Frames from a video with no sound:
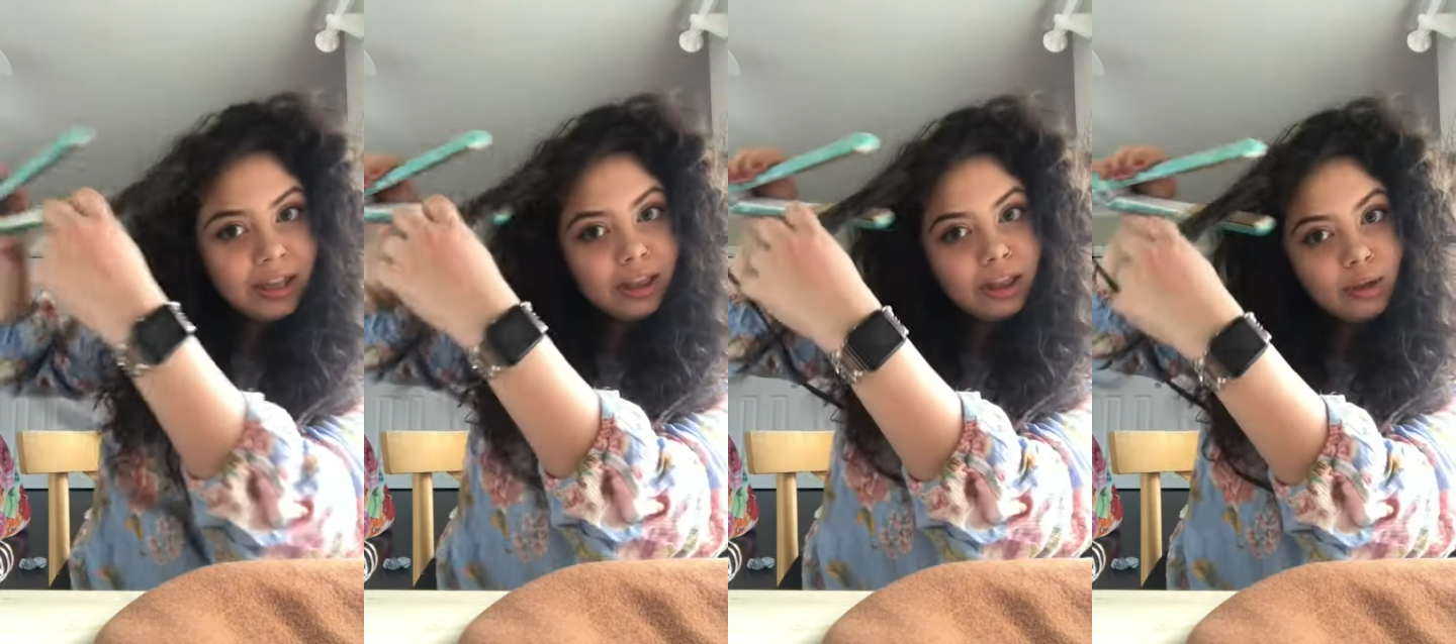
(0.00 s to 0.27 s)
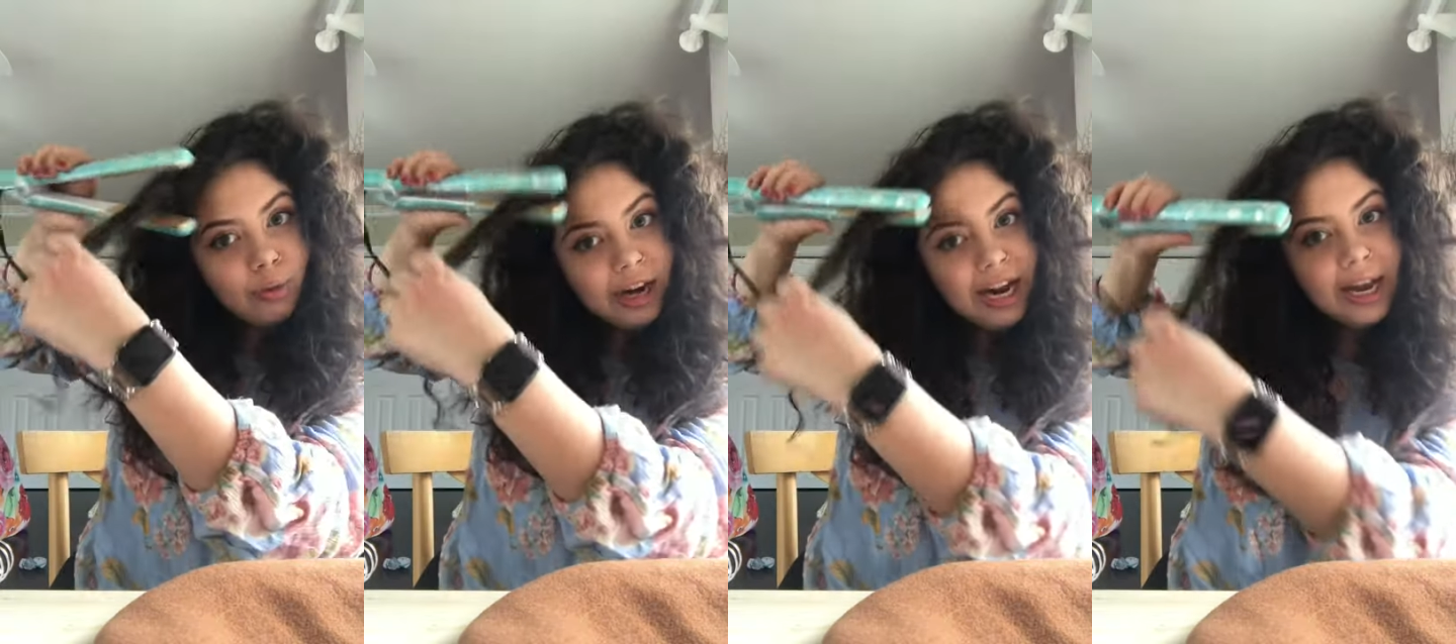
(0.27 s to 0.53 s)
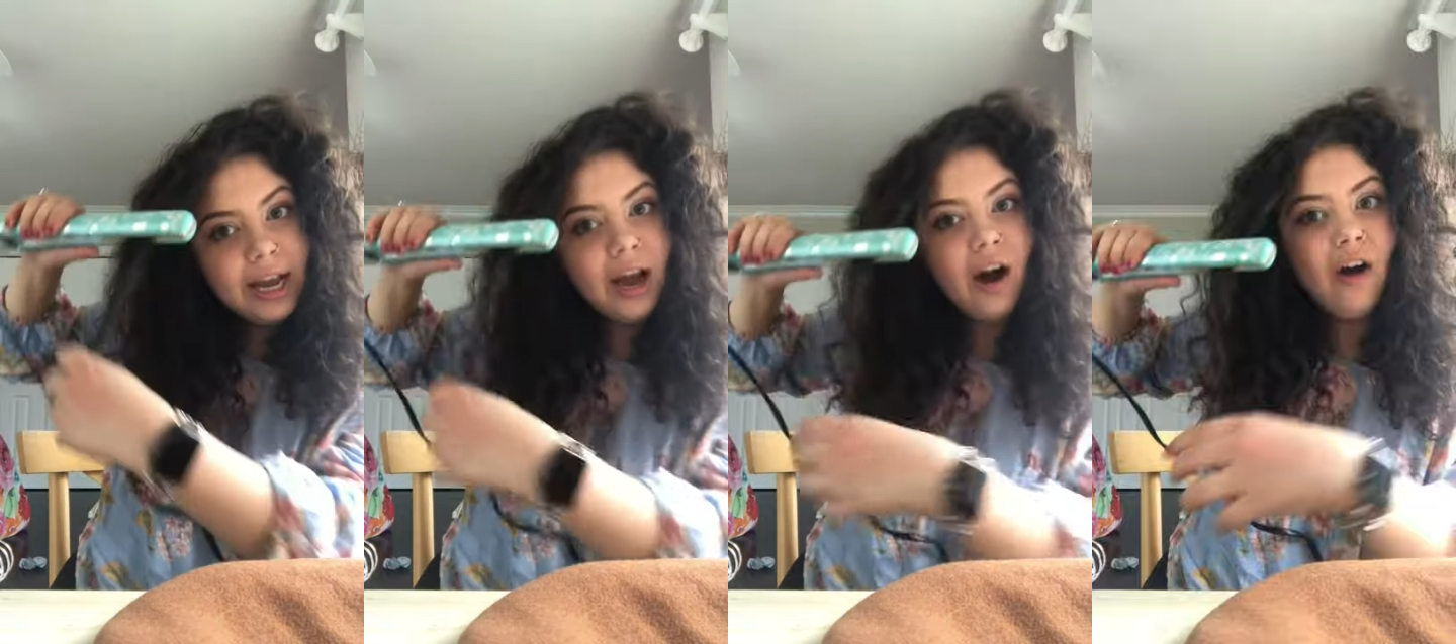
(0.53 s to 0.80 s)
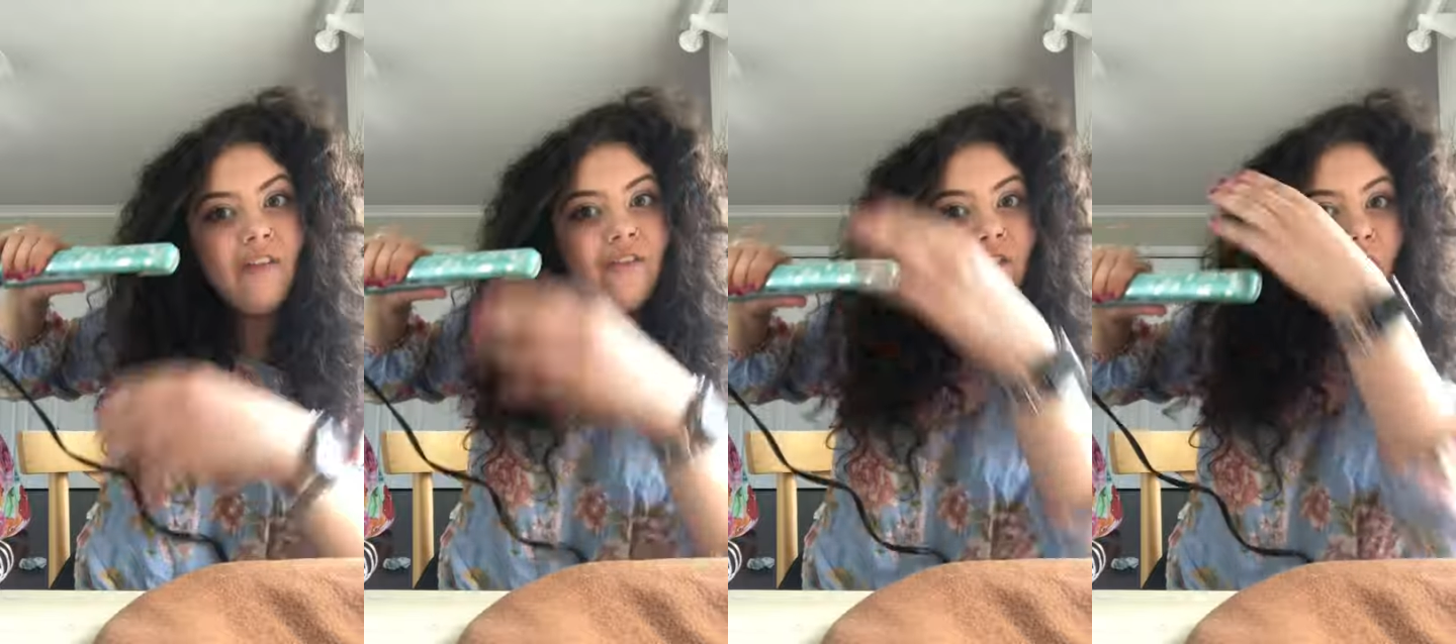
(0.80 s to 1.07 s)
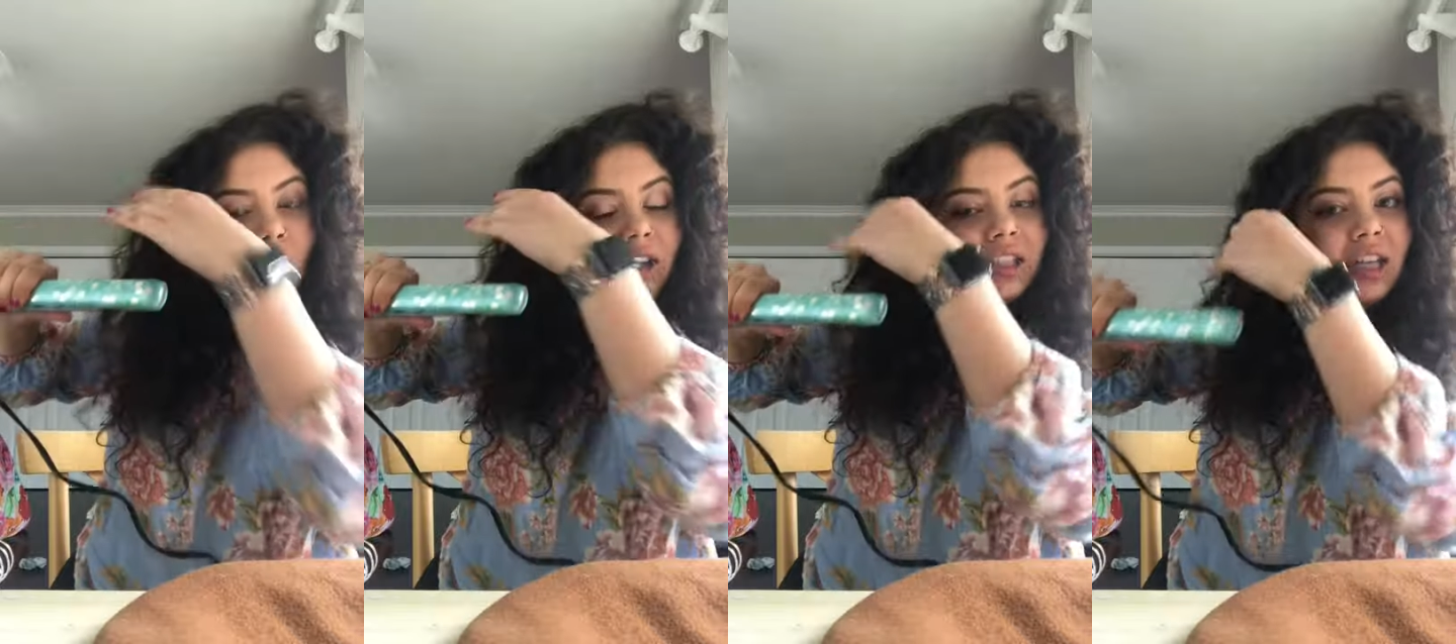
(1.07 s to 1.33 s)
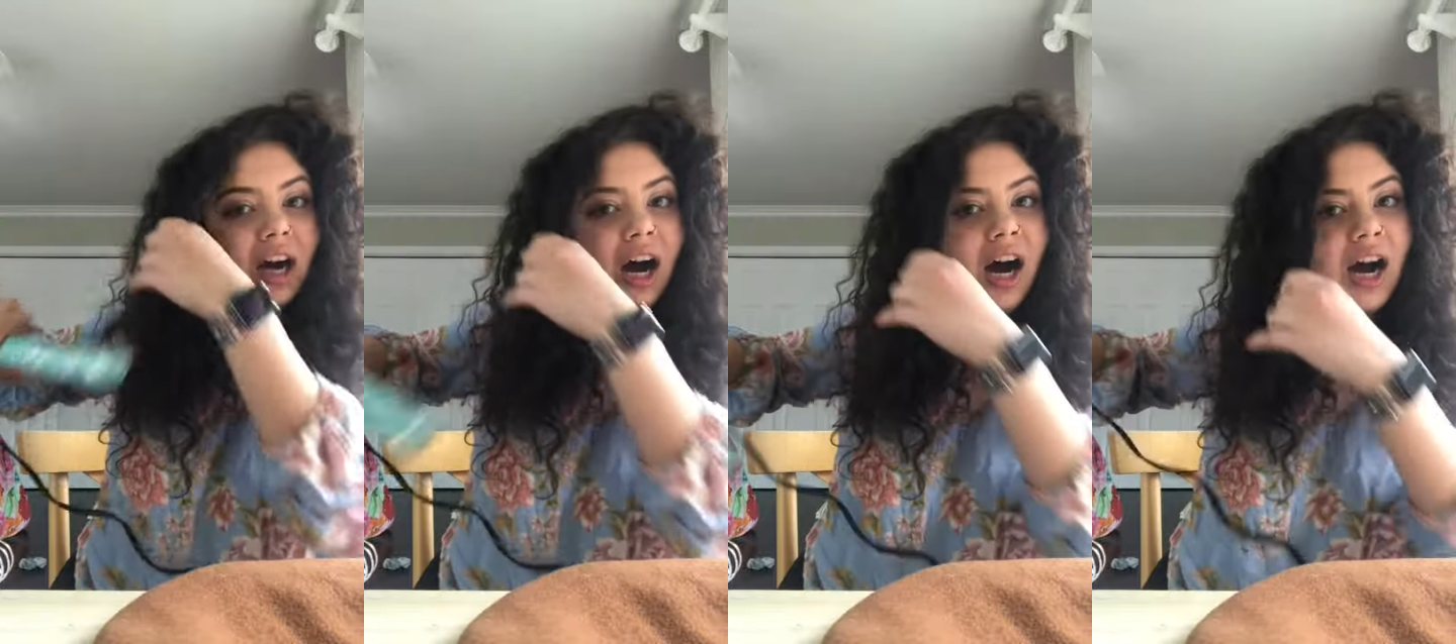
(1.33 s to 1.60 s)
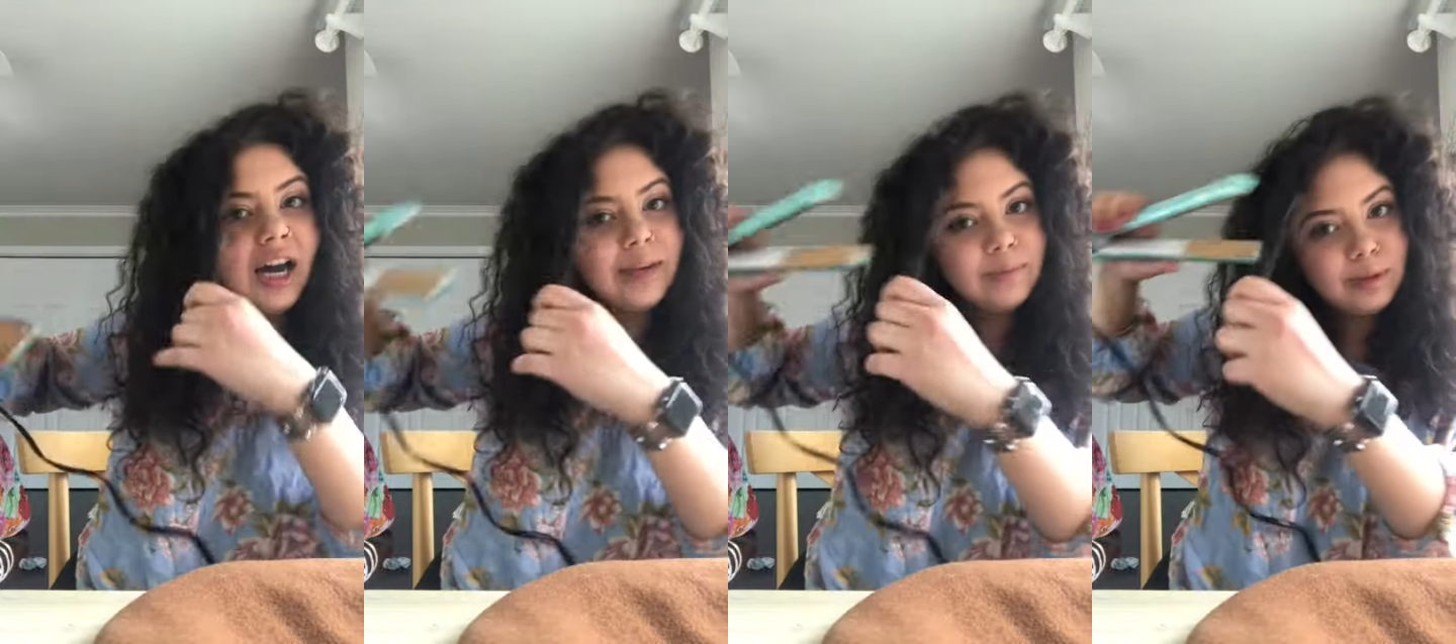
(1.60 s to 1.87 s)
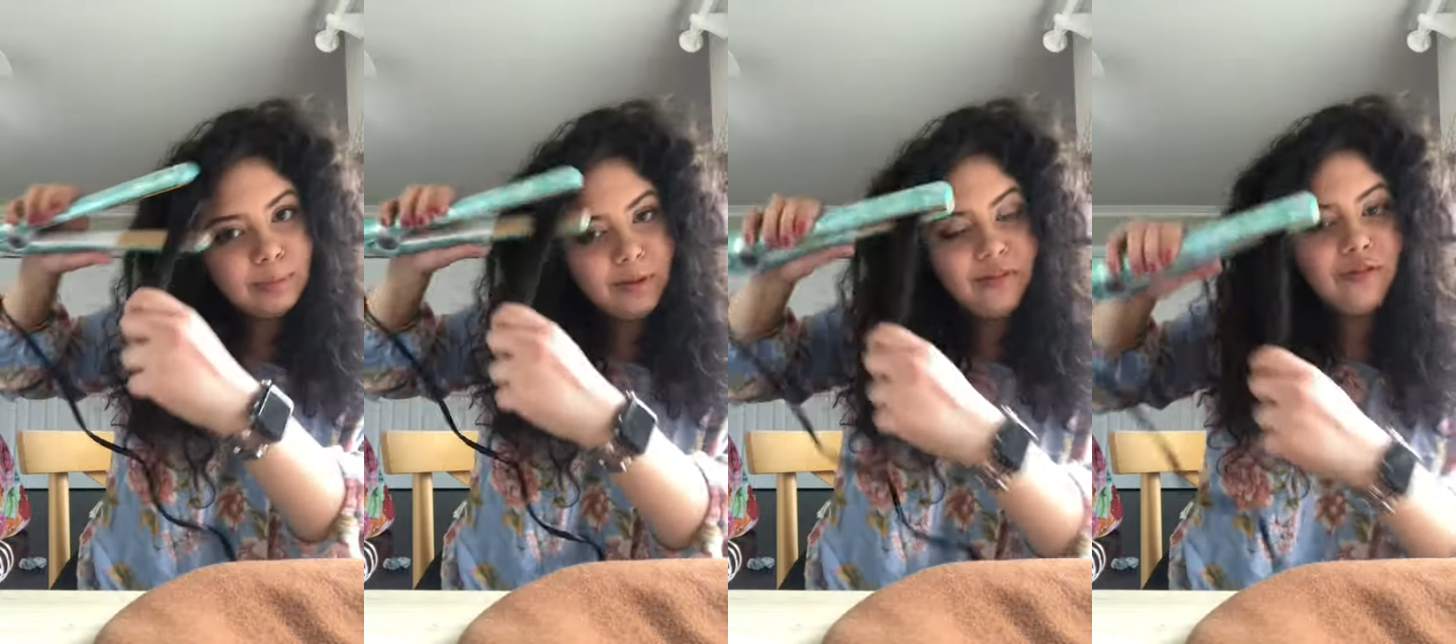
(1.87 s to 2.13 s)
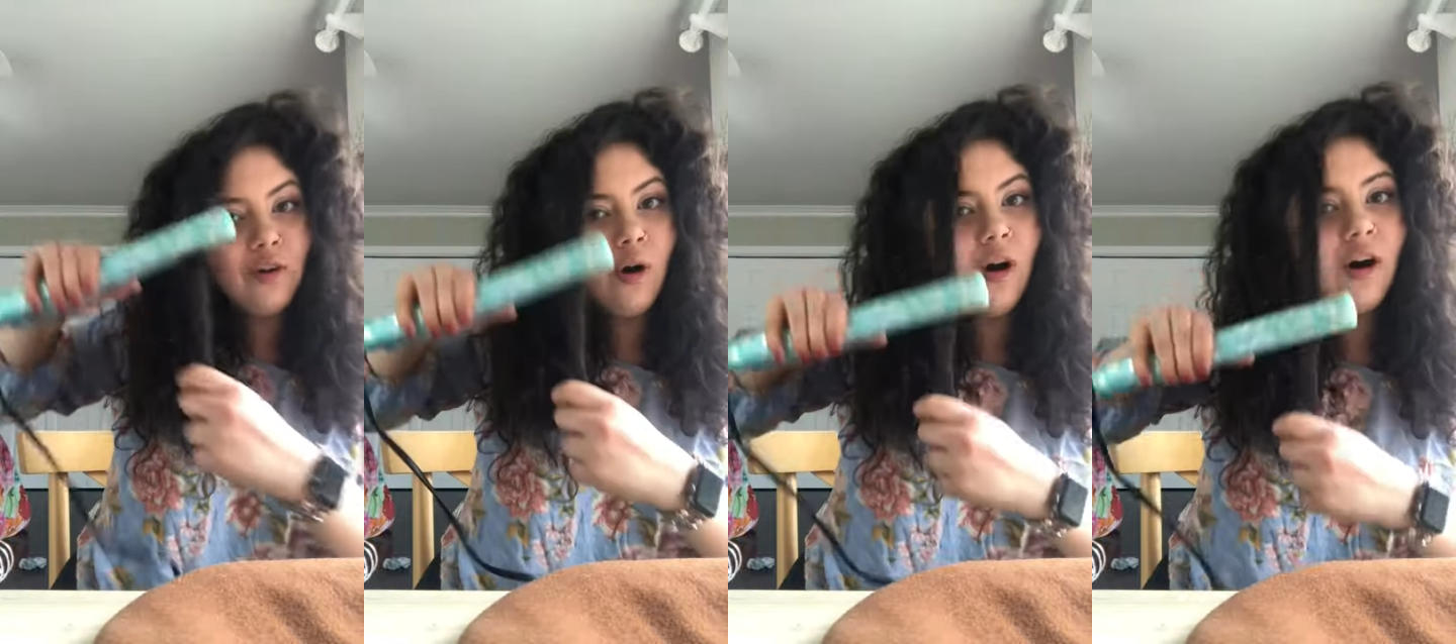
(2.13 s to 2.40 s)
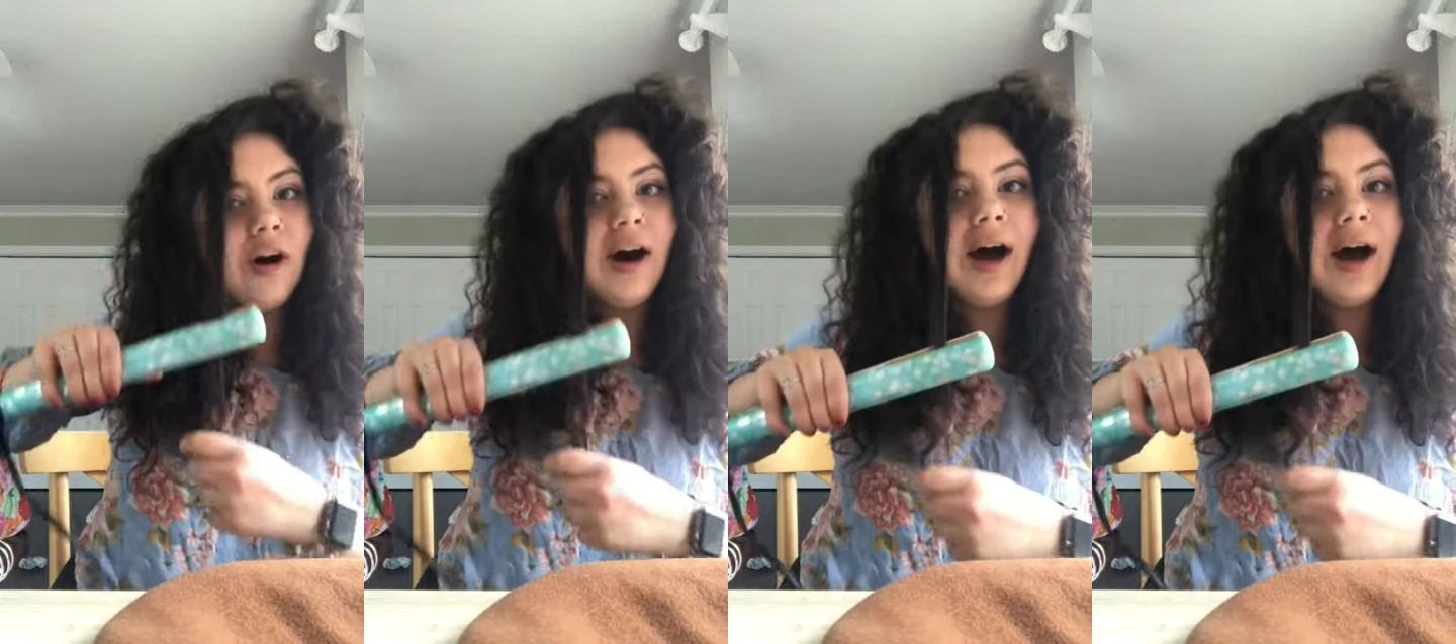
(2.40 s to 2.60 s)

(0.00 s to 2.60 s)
Three or four times before